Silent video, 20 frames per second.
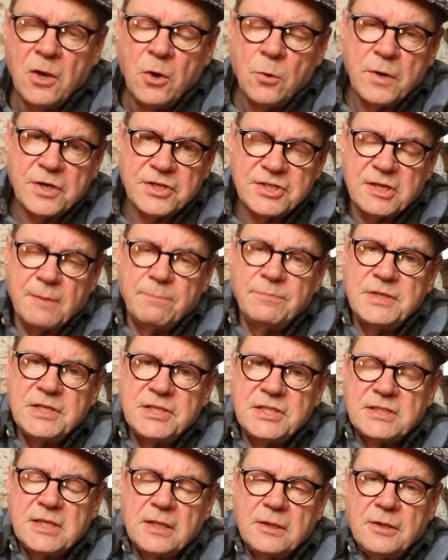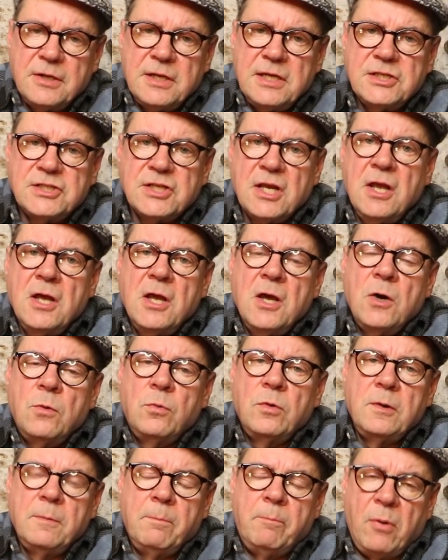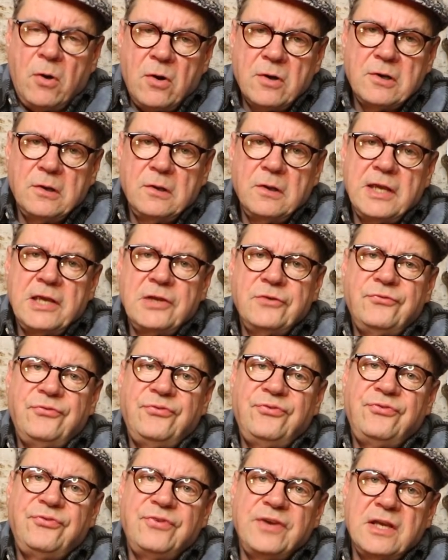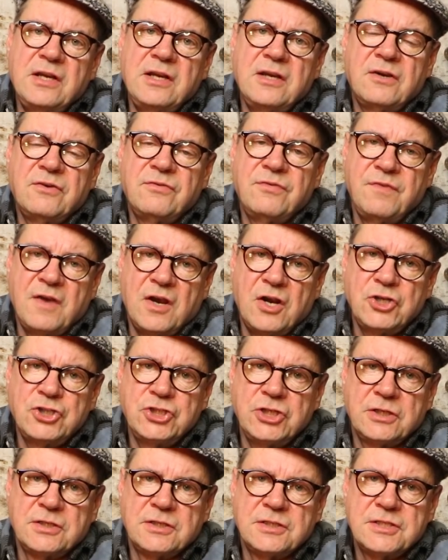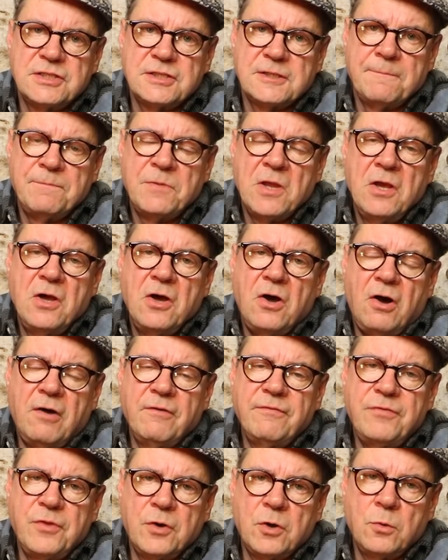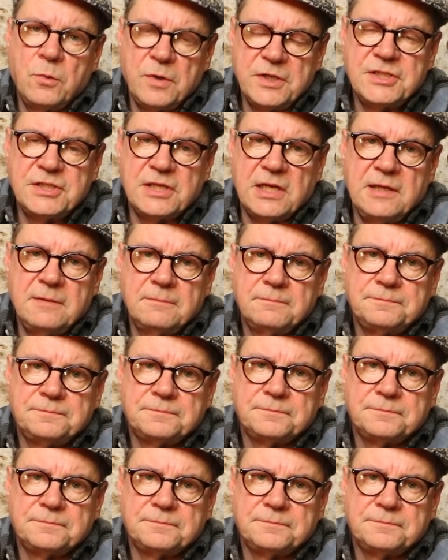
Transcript: where some distilleries will bottle inferior versions of their whisky